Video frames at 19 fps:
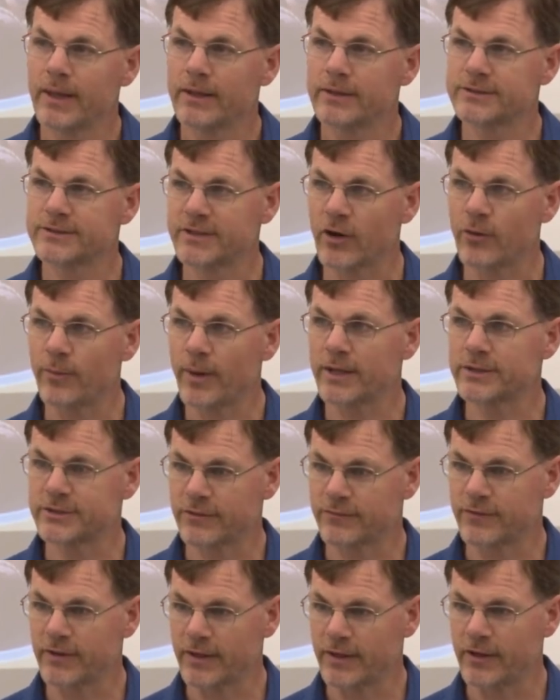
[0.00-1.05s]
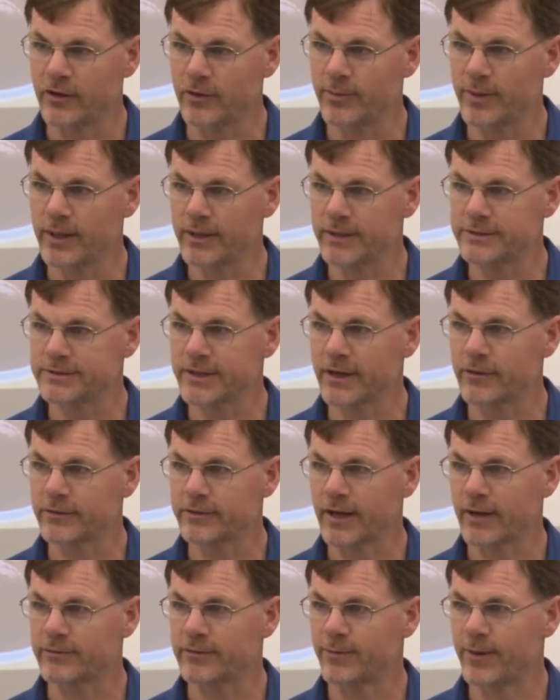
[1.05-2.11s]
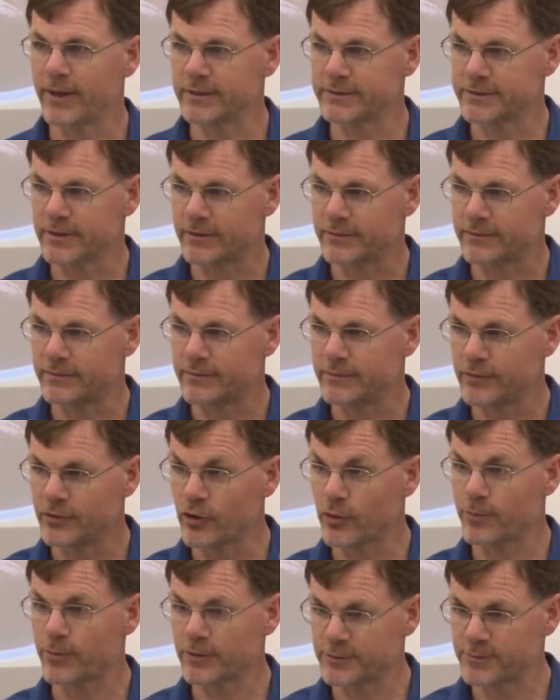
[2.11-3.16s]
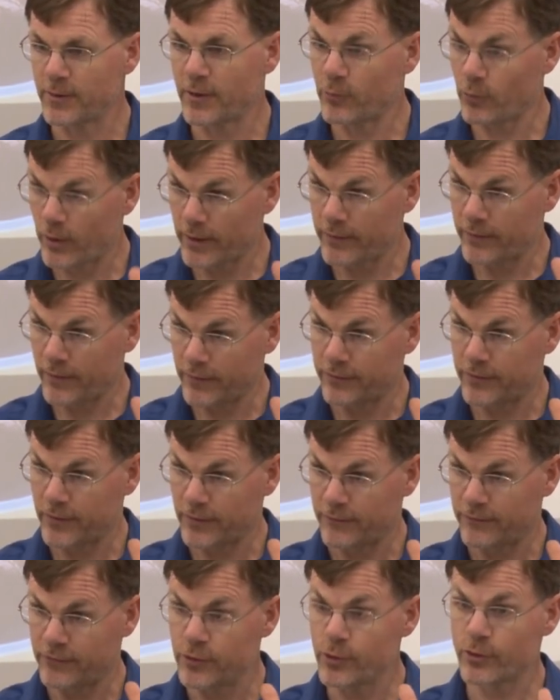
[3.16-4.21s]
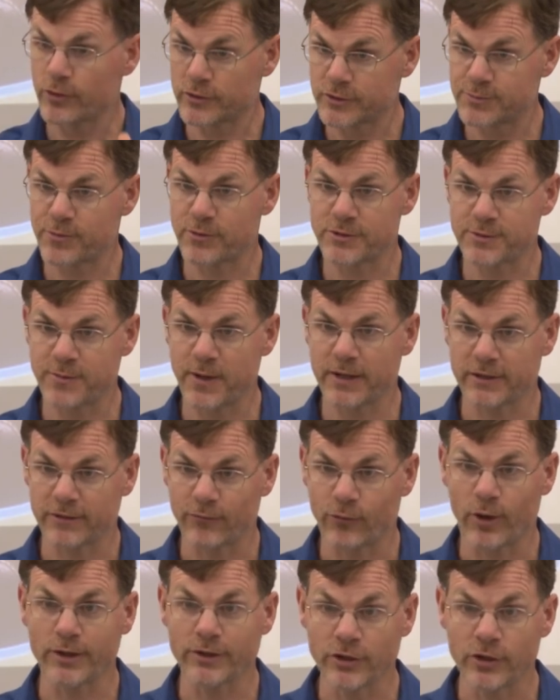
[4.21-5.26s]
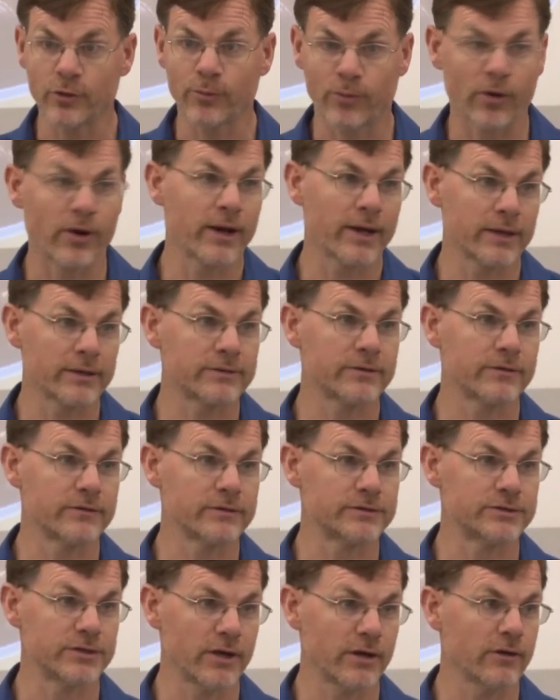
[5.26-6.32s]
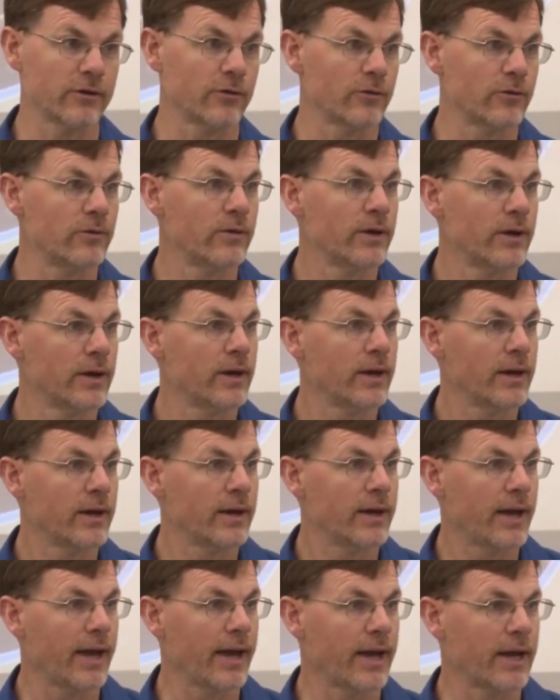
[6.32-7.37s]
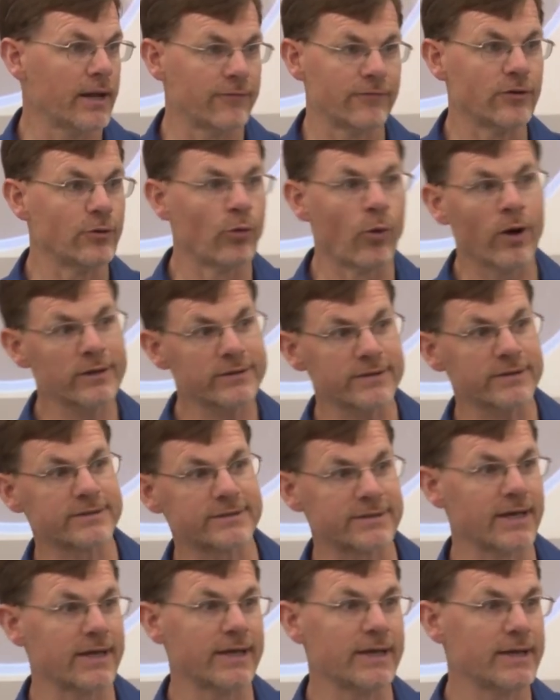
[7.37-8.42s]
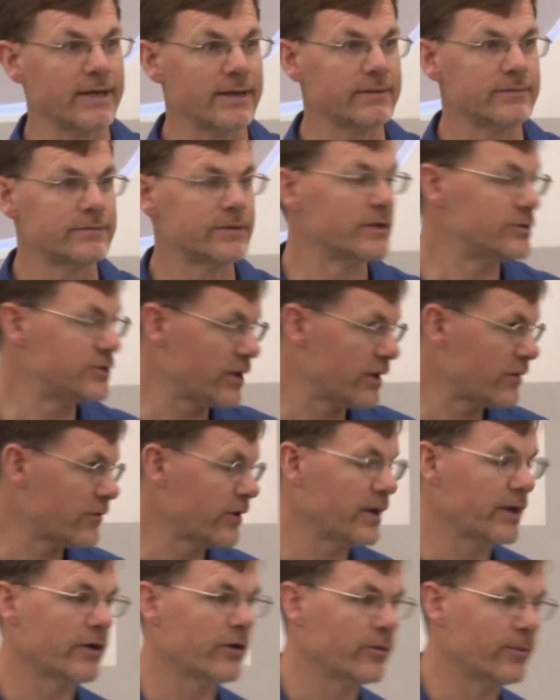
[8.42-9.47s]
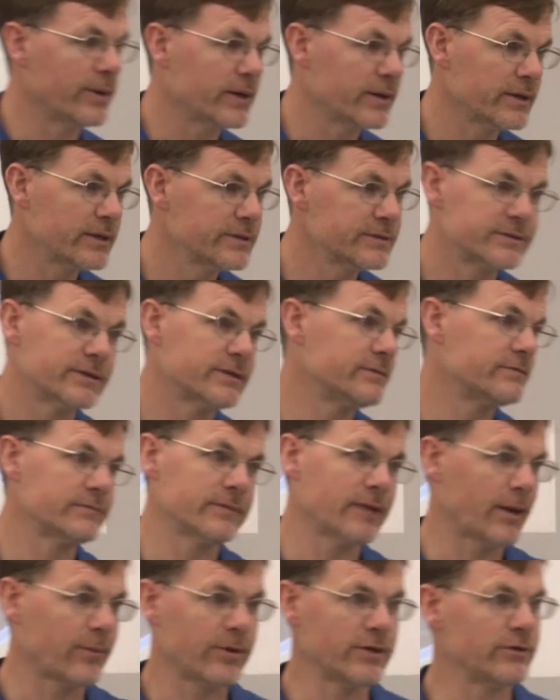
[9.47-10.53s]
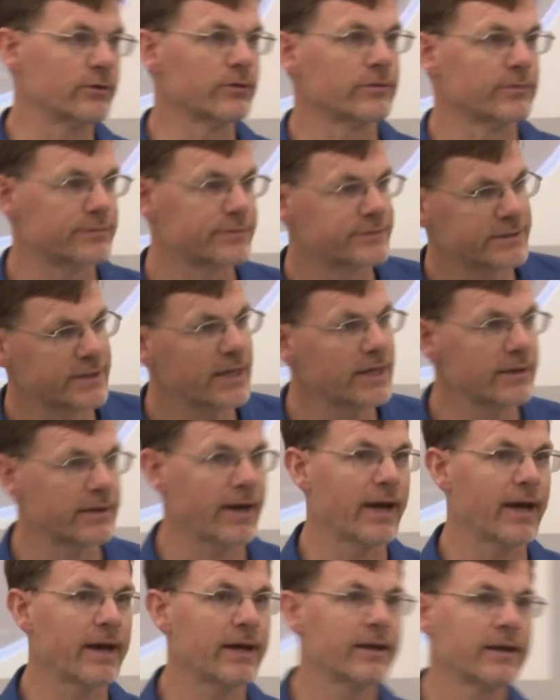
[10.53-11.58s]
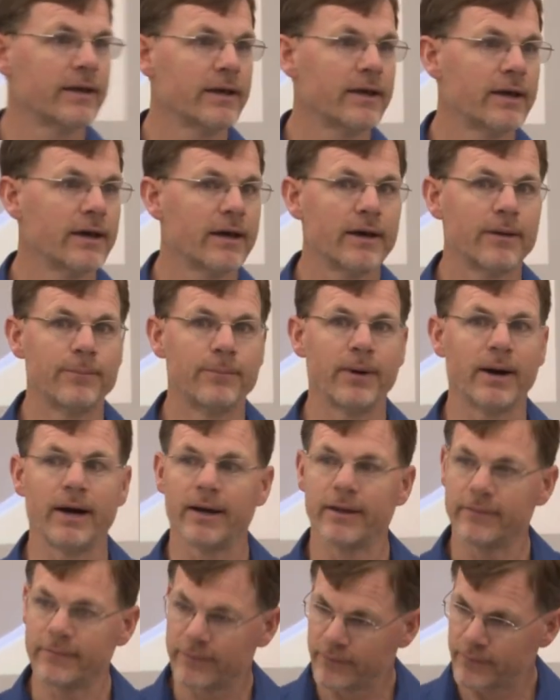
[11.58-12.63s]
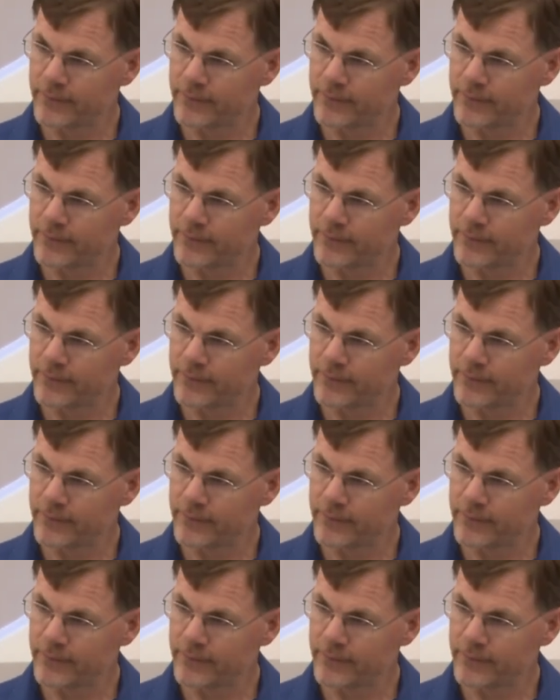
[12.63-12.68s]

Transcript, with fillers: so much of the hillbilly stereotype depends on your persp- what the, the viewer's perspective, what you bring to the show. And if you want to see degenerate hillbillies, then, I mean, you'll see that. But